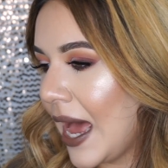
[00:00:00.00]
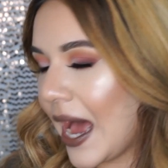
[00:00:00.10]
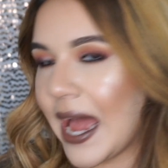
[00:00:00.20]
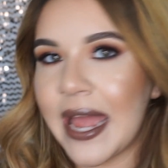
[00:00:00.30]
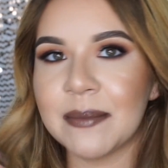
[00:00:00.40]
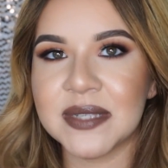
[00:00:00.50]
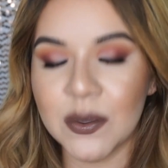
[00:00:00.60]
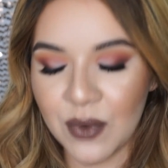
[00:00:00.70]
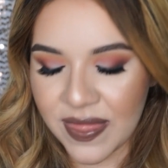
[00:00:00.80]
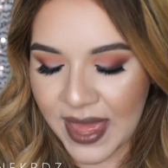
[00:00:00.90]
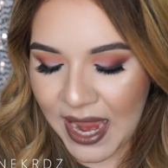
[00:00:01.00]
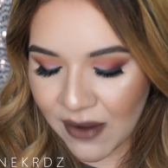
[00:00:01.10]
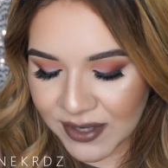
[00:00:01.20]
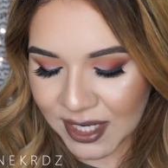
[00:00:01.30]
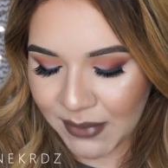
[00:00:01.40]
I am someone that
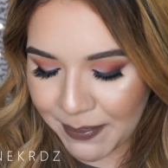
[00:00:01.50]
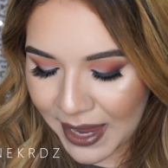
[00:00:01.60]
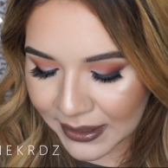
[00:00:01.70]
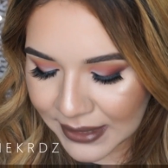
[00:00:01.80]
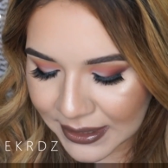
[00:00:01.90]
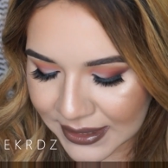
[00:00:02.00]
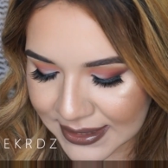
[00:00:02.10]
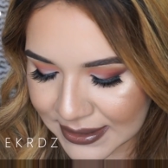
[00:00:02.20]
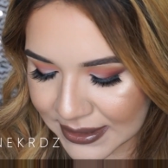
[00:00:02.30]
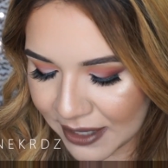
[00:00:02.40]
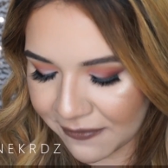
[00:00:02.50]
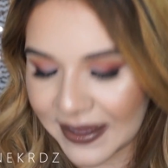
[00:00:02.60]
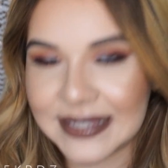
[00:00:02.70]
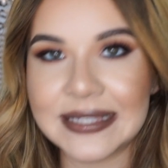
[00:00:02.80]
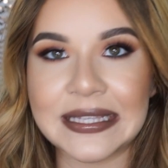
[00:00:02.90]
every time I pack like the stuff
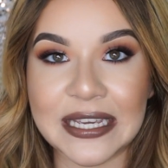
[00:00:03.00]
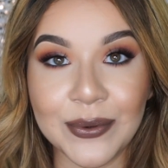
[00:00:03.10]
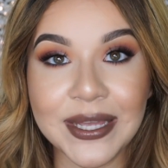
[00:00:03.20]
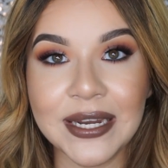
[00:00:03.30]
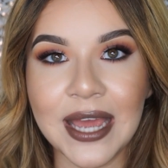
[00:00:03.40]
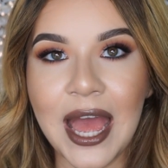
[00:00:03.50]
that's liquid,